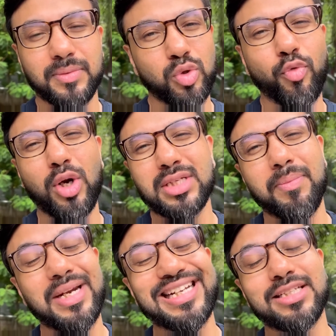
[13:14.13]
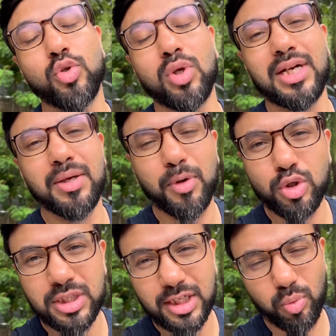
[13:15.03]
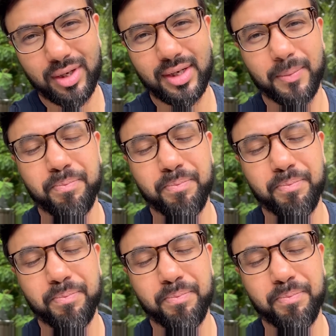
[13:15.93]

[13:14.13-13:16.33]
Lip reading: for example, let's say you are reading about G20.